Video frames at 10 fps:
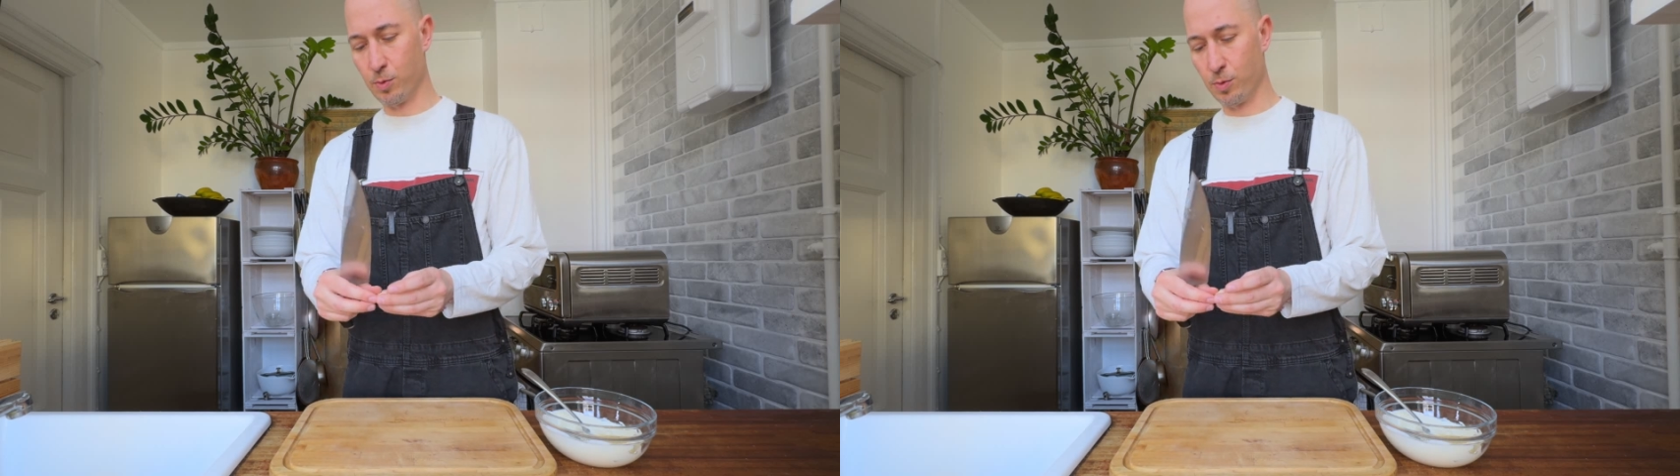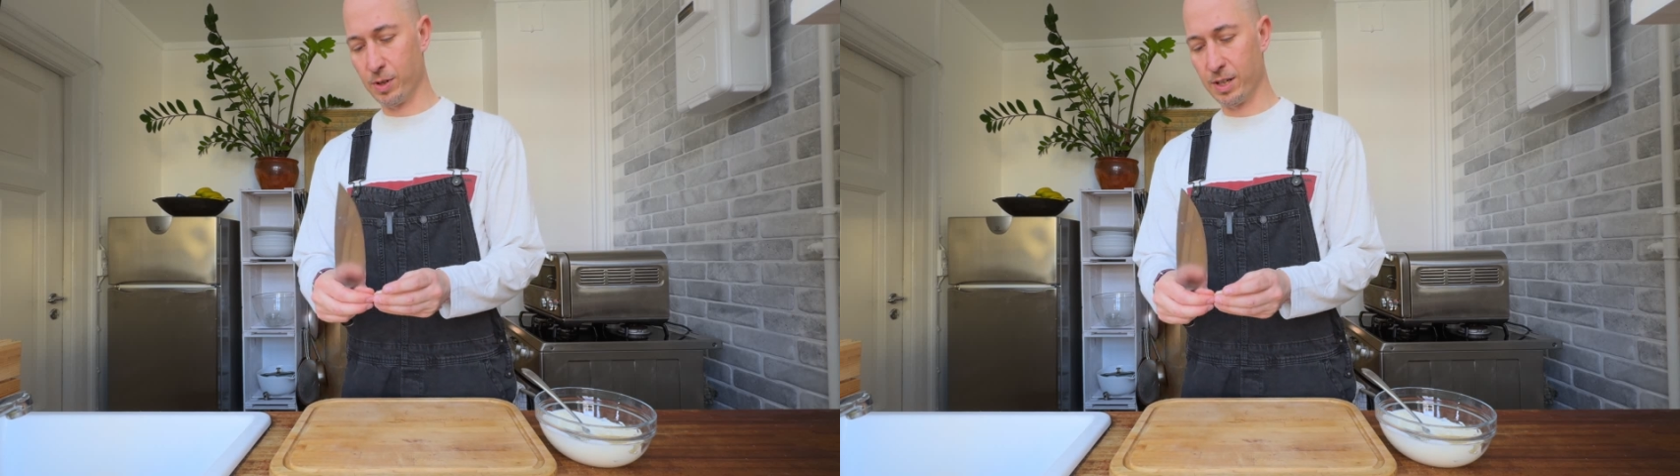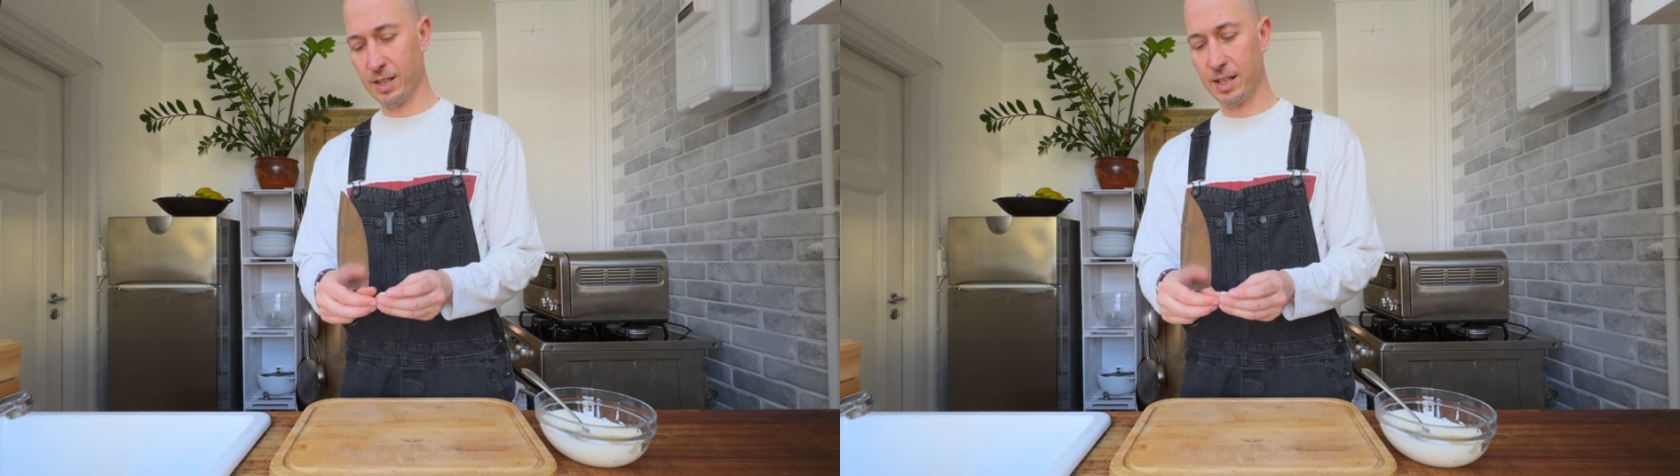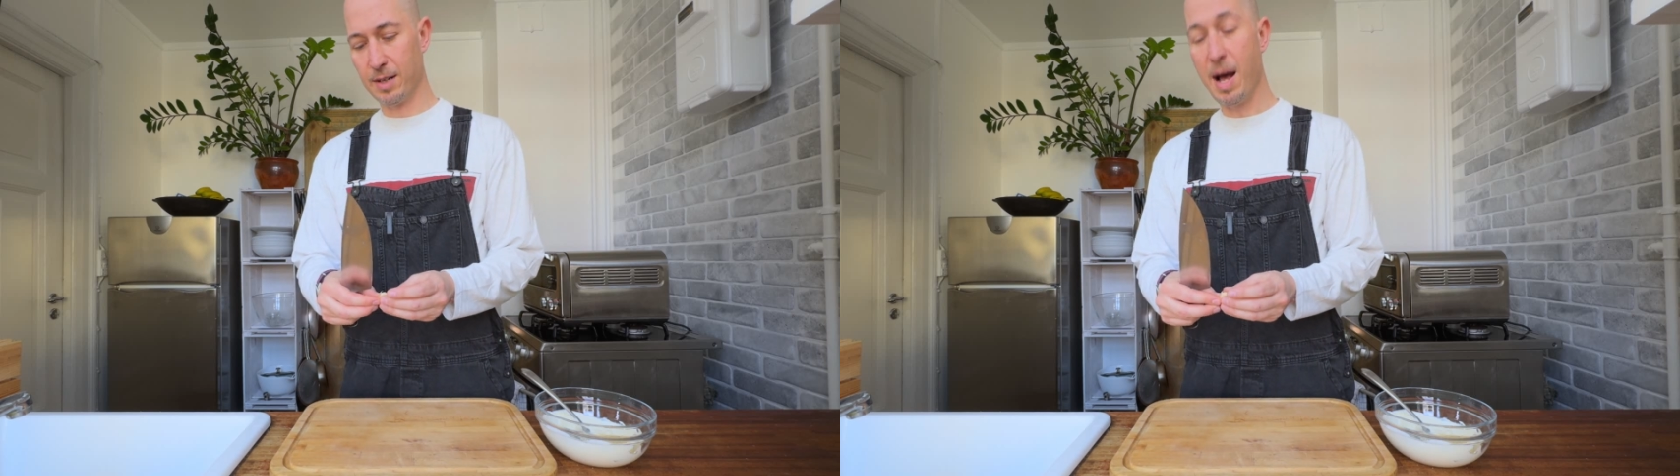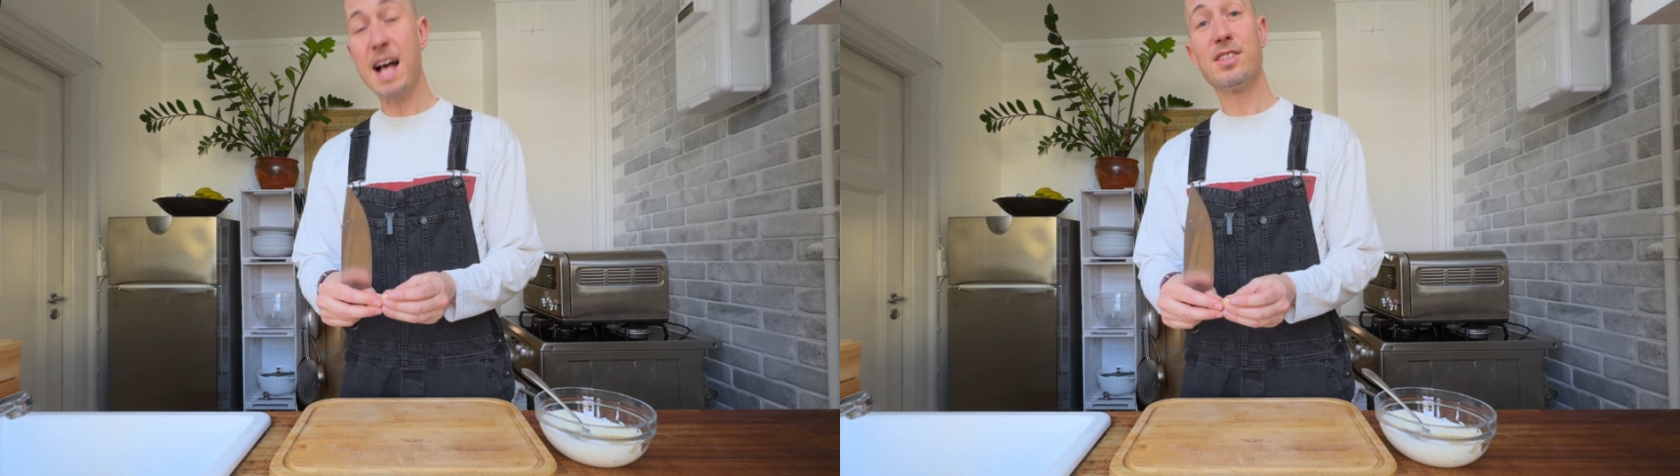We're
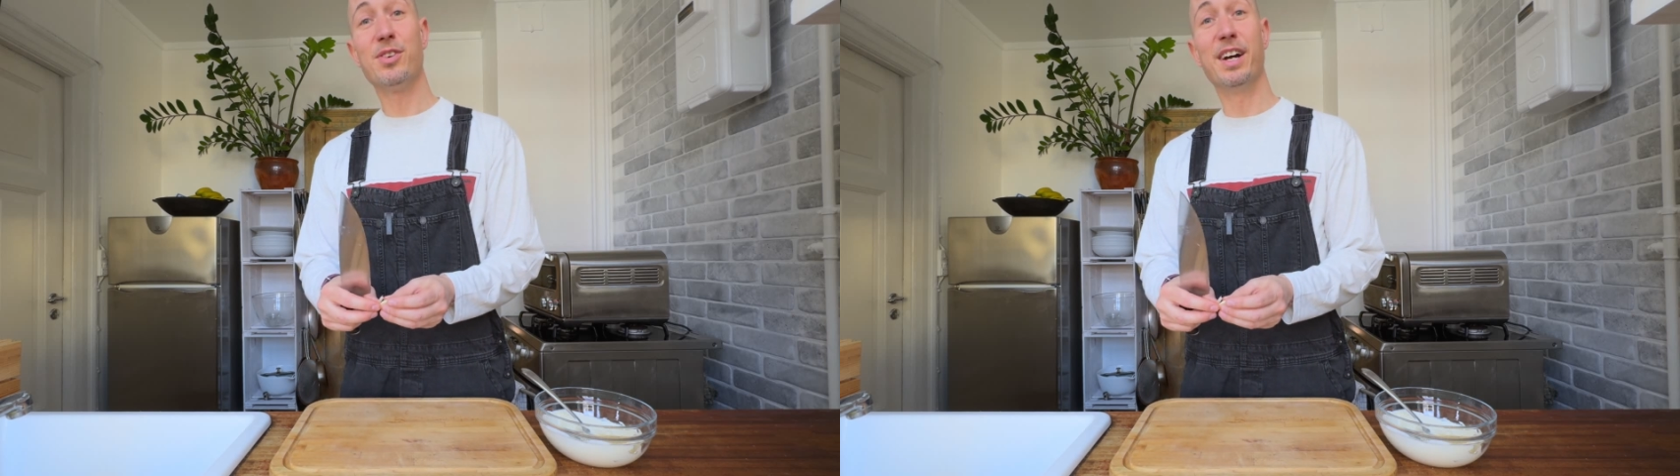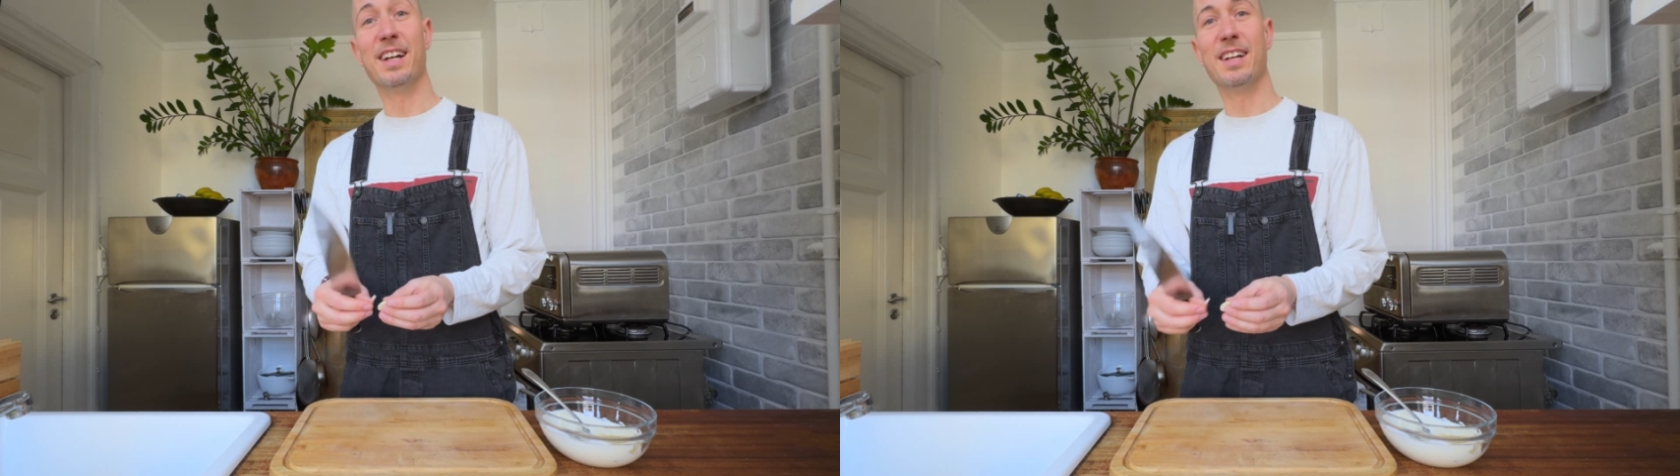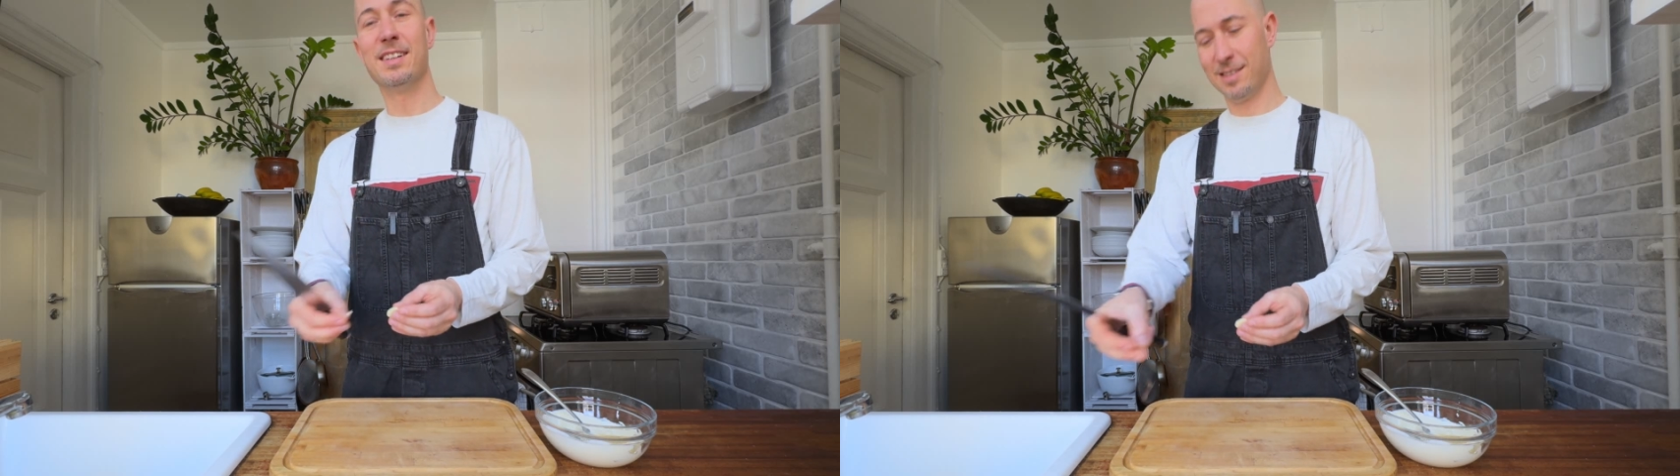gonna macerate it.